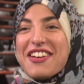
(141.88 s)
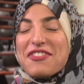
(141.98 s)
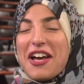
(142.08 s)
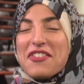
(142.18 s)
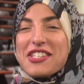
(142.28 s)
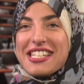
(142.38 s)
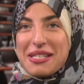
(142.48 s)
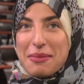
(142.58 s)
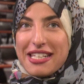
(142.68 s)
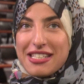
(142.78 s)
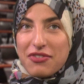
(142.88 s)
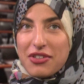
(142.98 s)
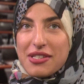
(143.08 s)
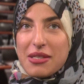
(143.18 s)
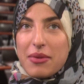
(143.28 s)
FAFSA did make a
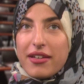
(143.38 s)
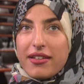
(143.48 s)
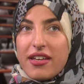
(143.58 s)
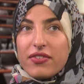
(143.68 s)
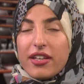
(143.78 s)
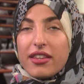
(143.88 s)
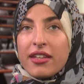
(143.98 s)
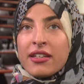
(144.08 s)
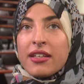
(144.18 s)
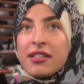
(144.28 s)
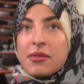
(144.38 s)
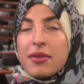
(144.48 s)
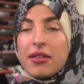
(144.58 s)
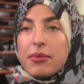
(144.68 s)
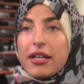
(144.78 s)
difference in my life. I think it's
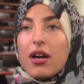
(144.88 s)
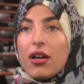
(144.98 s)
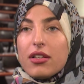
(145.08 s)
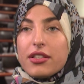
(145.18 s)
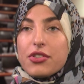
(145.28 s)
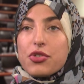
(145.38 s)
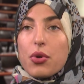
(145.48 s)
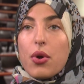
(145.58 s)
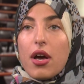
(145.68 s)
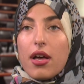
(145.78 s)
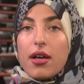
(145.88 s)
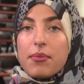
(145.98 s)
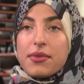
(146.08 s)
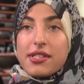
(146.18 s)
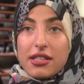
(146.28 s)
made my college
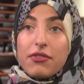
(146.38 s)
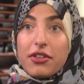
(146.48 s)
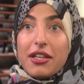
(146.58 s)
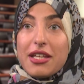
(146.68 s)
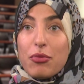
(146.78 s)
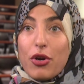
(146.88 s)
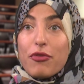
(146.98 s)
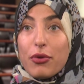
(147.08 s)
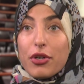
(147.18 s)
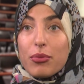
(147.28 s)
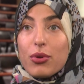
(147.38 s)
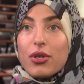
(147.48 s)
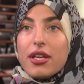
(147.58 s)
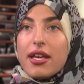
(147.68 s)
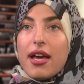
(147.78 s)
significantly more affordable.
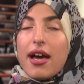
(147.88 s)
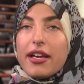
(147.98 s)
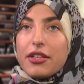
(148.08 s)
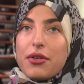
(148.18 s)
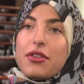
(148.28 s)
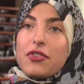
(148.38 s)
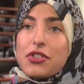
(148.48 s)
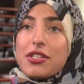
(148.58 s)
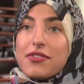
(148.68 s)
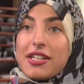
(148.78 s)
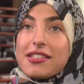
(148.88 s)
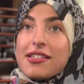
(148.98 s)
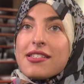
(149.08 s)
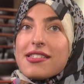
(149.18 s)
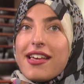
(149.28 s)
I go to the University of
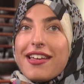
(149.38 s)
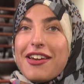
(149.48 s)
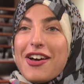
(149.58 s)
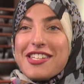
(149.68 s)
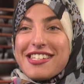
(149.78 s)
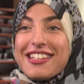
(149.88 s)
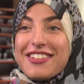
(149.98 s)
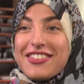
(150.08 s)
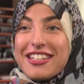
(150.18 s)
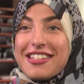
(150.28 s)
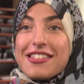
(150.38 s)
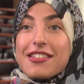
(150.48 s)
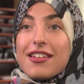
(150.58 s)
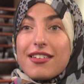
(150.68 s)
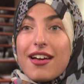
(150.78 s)
Texas and Austin living is
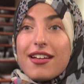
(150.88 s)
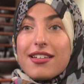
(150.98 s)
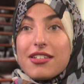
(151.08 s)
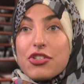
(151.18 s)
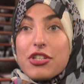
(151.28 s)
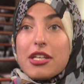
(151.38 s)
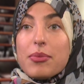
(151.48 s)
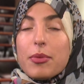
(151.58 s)
not cheap,